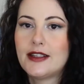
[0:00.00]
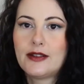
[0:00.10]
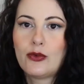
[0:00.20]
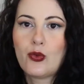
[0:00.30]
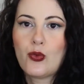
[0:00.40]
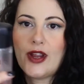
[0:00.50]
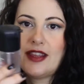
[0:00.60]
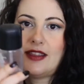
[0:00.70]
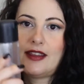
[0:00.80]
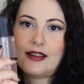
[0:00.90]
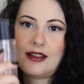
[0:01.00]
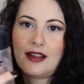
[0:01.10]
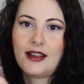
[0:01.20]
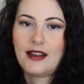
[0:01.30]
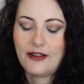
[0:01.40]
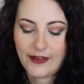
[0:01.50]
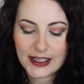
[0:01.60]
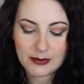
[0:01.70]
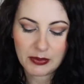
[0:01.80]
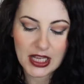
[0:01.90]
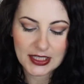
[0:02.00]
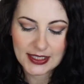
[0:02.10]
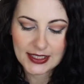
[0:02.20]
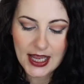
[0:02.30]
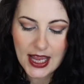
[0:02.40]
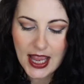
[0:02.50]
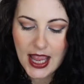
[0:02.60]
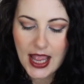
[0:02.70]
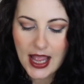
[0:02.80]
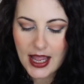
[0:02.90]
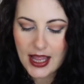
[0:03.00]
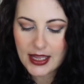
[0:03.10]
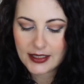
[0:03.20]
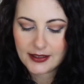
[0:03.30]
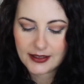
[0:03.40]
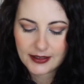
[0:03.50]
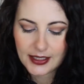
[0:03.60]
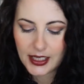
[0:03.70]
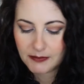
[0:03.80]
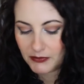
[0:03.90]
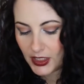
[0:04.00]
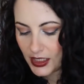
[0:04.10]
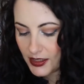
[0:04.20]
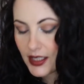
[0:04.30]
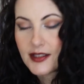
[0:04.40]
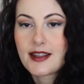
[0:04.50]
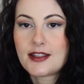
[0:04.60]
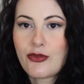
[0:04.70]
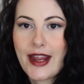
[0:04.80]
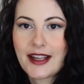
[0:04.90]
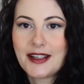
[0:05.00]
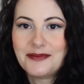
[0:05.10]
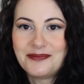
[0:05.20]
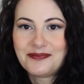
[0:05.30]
it with Fix Plus, and it does the trick.